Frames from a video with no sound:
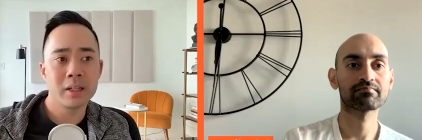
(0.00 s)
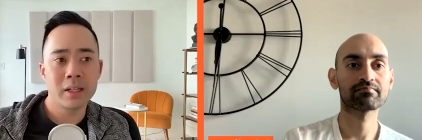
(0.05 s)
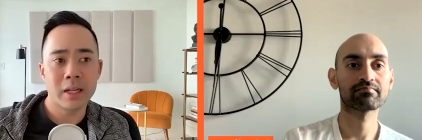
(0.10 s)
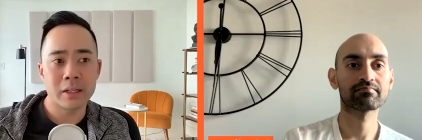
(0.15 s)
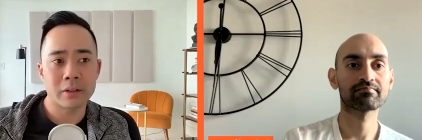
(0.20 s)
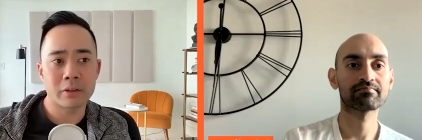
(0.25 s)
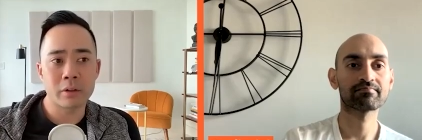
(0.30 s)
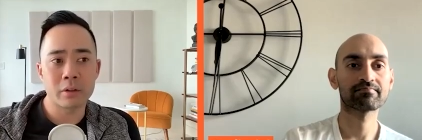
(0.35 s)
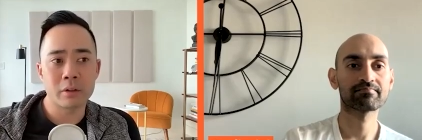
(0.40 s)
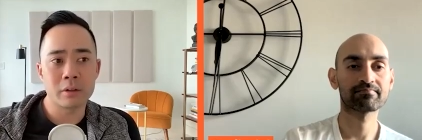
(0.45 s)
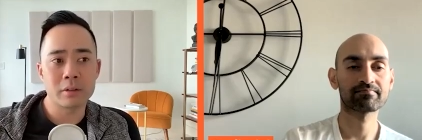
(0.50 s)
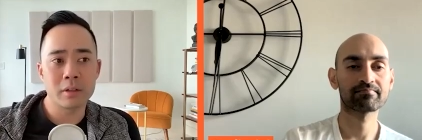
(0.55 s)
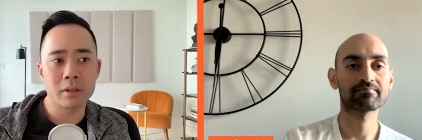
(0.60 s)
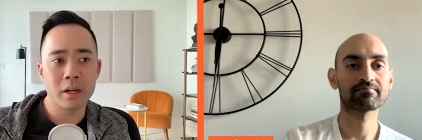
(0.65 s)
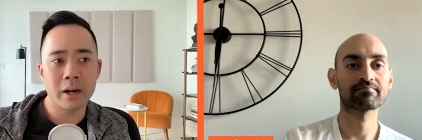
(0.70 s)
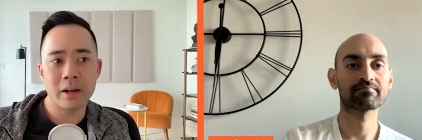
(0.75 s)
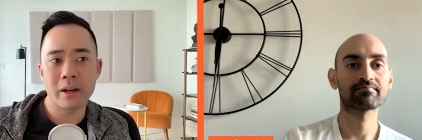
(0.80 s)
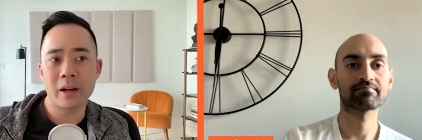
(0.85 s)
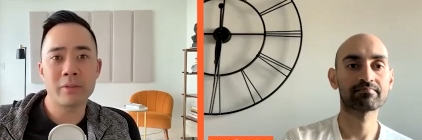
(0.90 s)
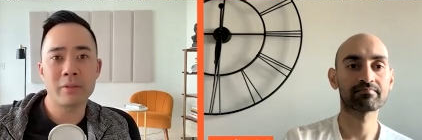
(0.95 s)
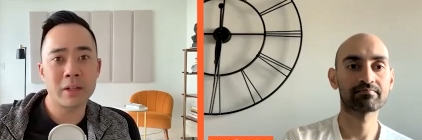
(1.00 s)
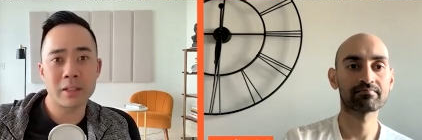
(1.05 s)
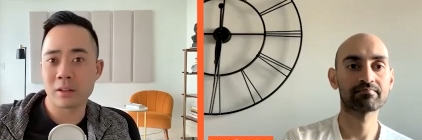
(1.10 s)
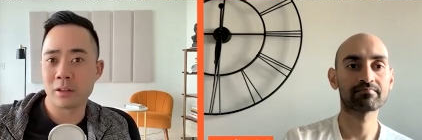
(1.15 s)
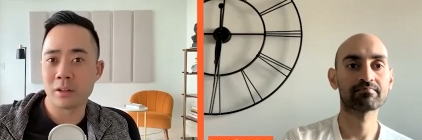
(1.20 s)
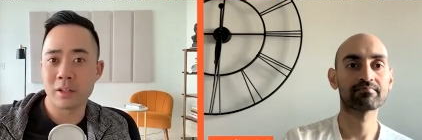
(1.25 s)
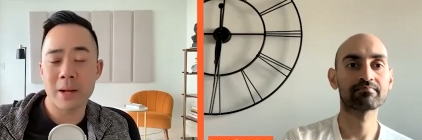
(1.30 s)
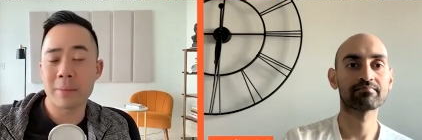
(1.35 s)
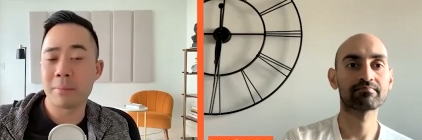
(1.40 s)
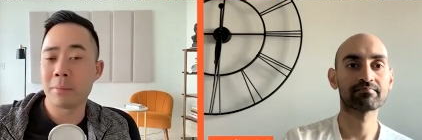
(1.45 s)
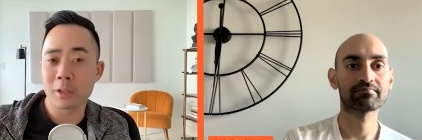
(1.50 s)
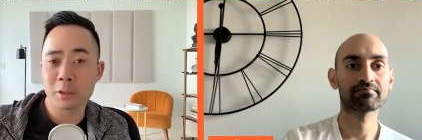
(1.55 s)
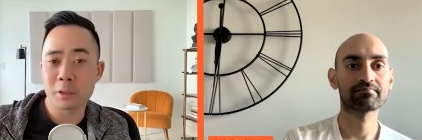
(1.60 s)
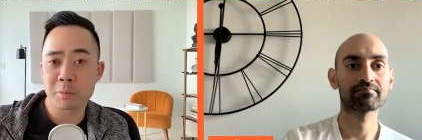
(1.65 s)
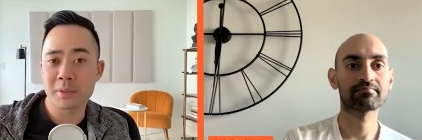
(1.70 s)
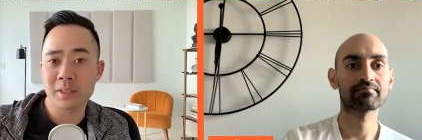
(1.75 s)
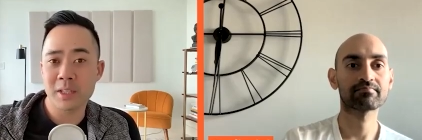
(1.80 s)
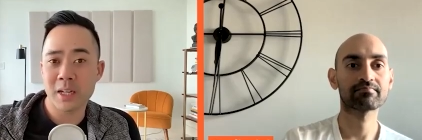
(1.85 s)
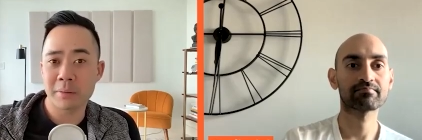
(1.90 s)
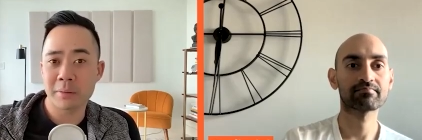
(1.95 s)
Speaker 1: And so I, have had to learn that
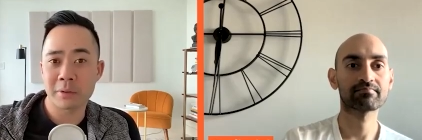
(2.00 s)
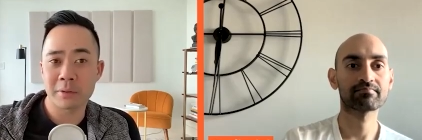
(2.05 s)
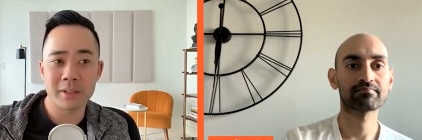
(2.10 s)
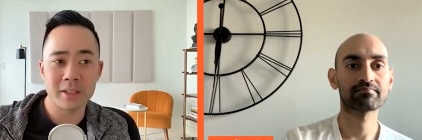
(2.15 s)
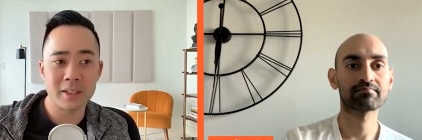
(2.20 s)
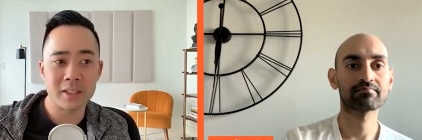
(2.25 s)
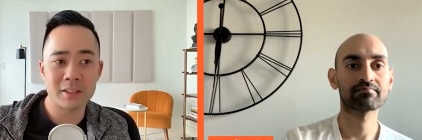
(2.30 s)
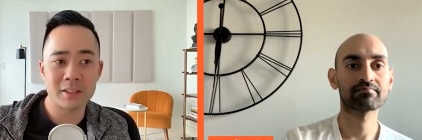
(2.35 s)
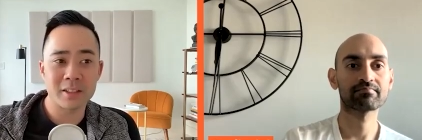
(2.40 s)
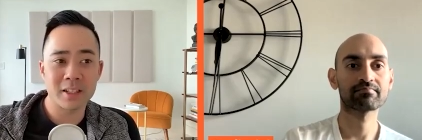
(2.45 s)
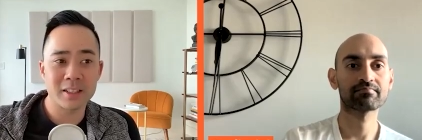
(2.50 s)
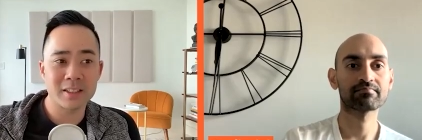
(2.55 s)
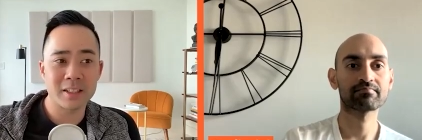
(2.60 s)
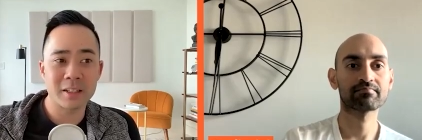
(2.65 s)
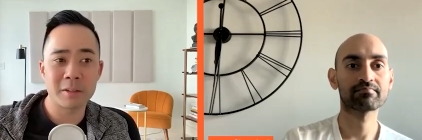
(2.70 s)
multiple times over the years, right?